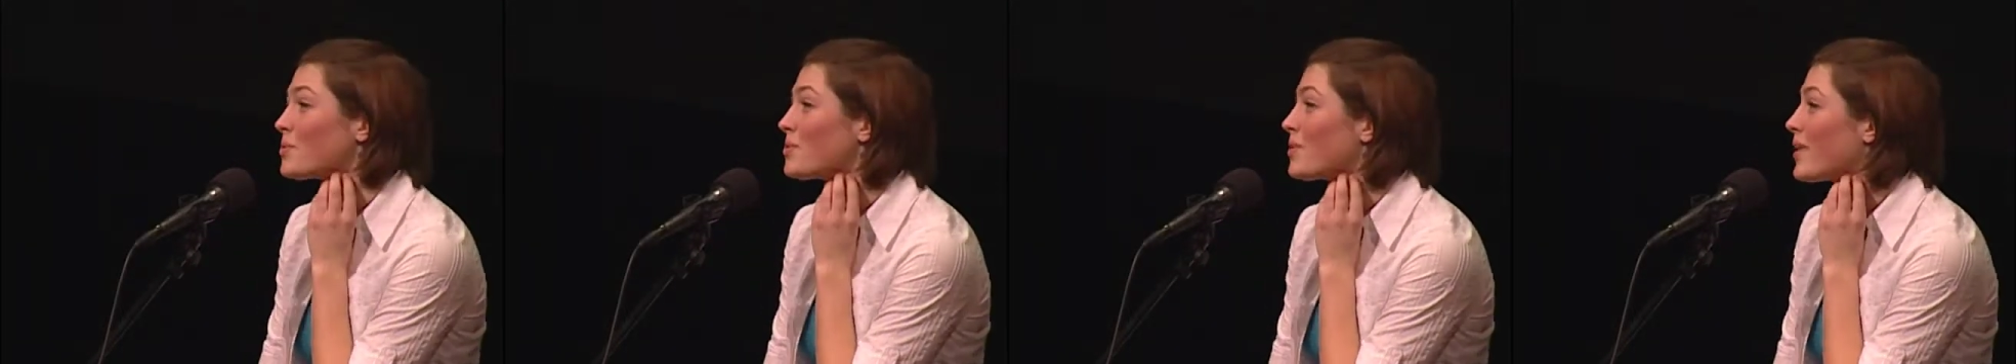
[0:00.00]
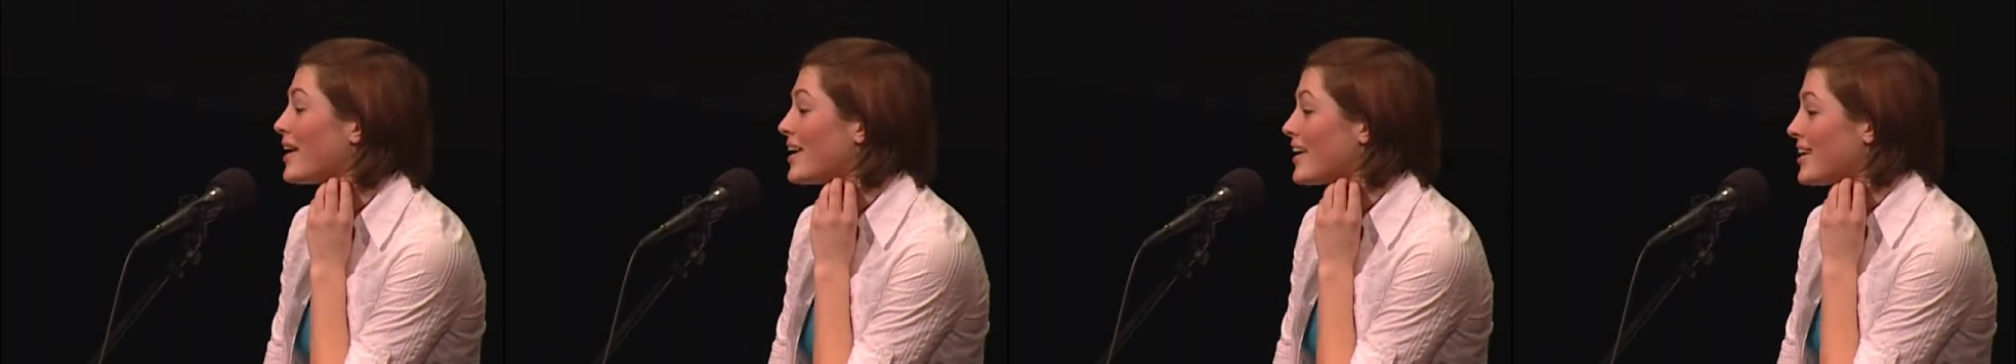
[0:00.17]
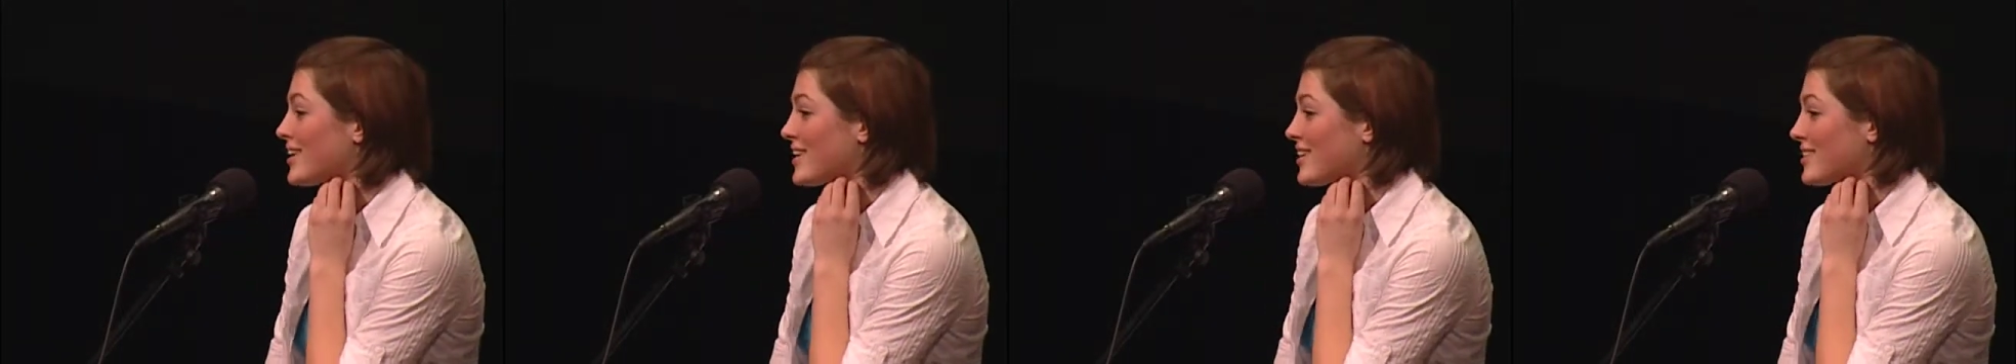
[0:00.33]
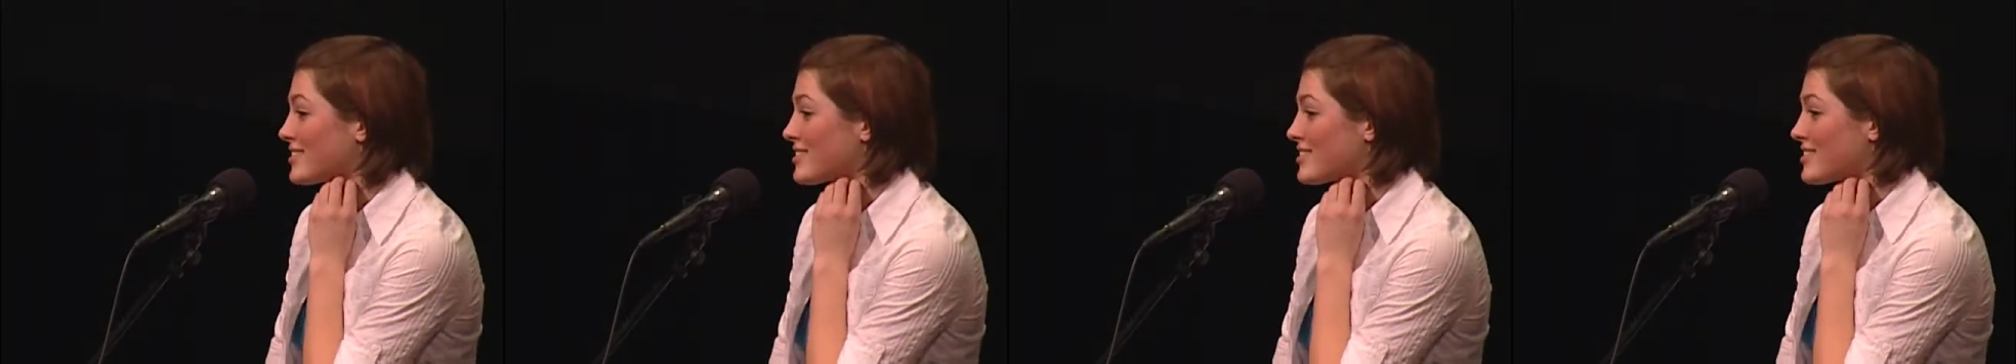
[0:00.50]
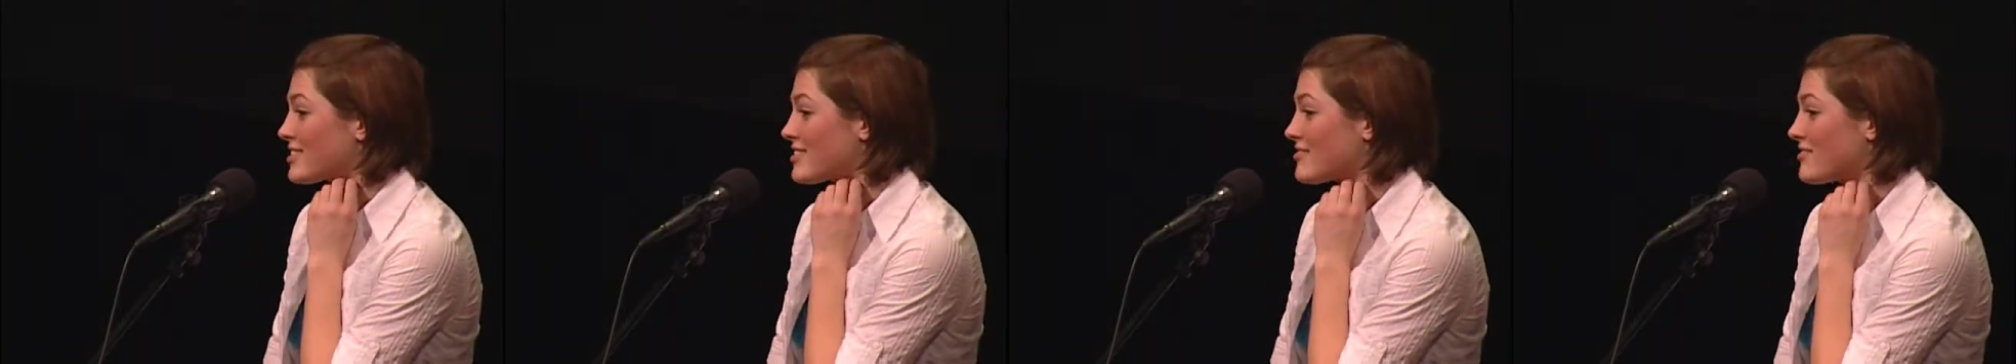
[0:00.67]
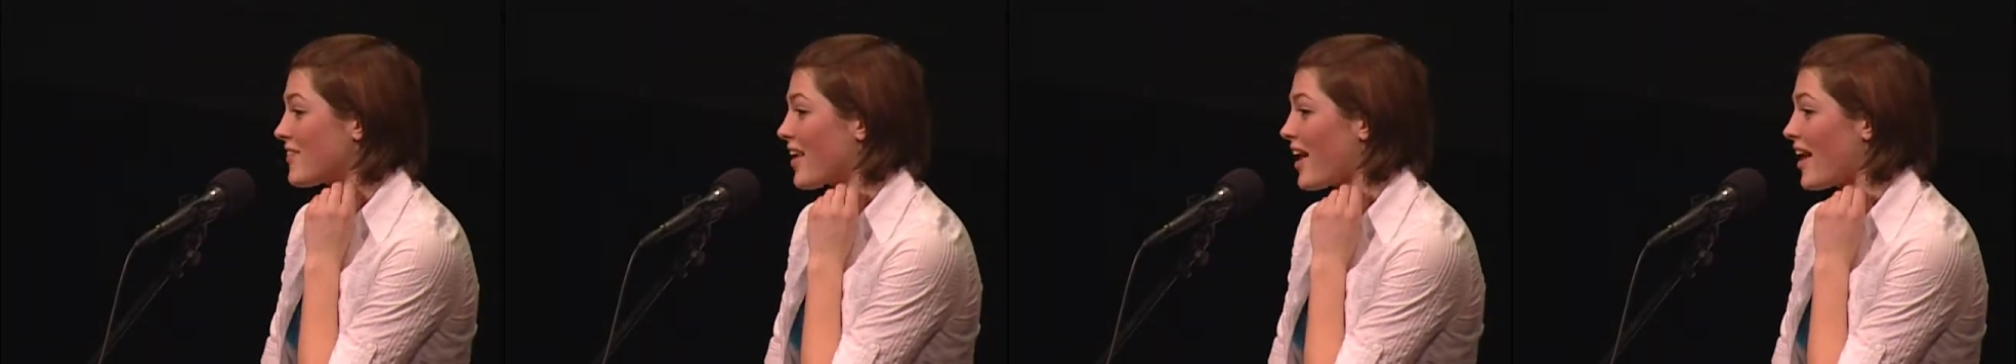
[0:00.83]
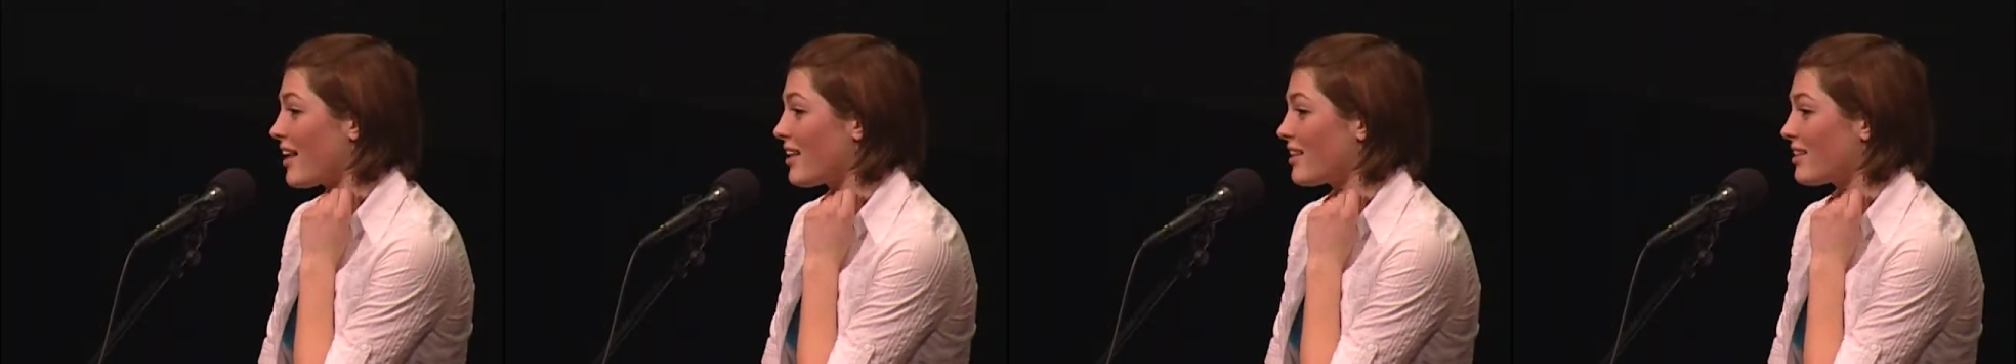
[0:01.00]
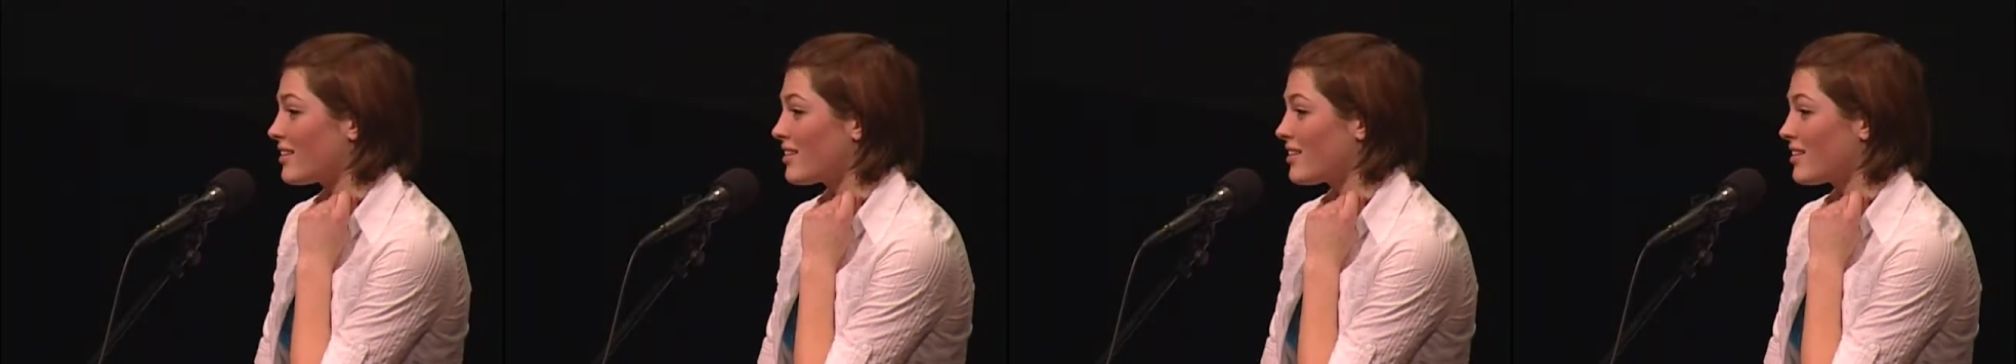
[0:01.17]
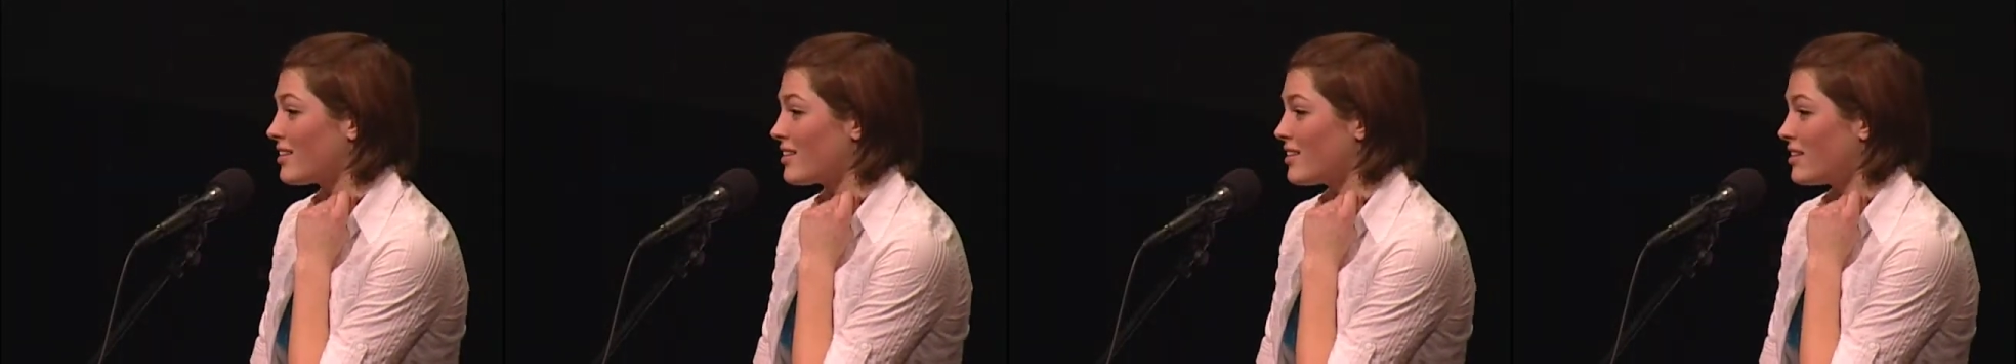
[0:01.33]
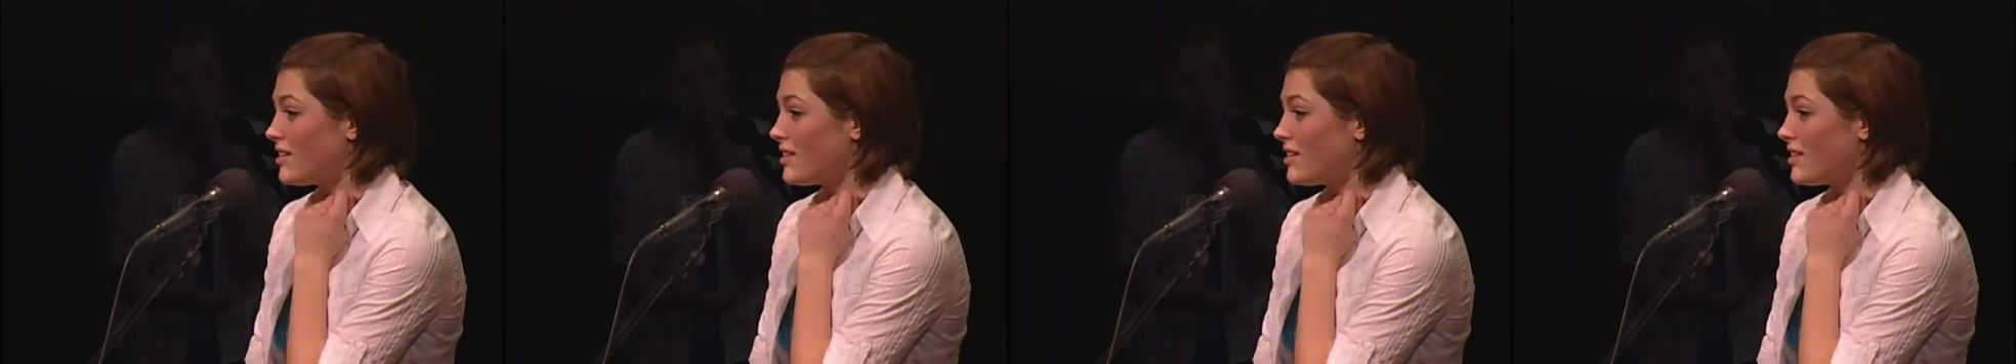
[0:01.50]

radiance fell?